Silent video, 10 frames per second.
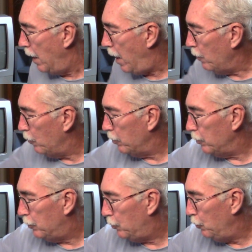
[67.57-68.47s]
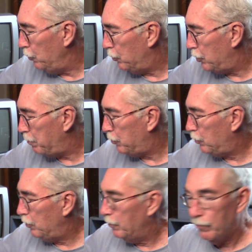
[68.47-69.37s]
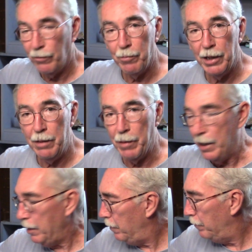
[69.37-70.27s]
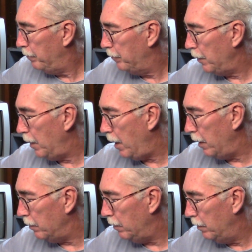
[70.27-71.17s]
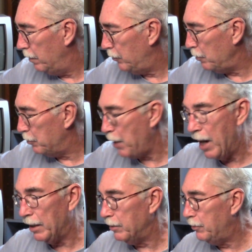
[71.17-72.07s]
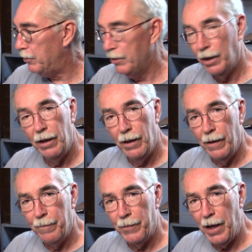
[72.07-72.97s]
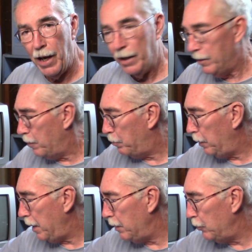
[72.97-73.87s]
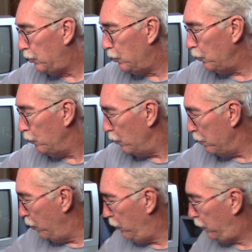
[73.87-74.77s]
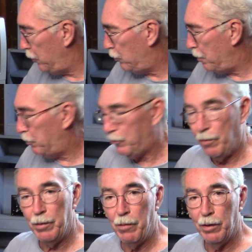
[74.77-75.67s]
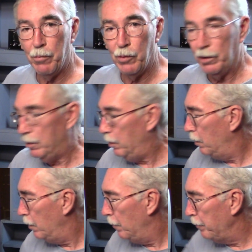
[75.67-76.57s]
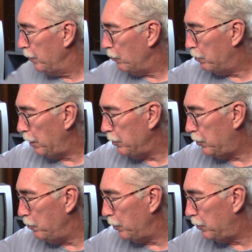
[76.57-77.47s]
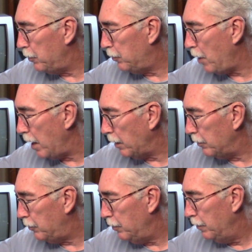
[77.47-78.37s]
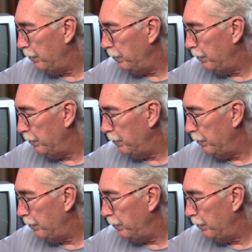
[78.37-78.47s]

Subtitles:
I ordered 2 chips from eBay and some sockets, and the plan is to remove the chips from the motherboard, replace them with the sockets,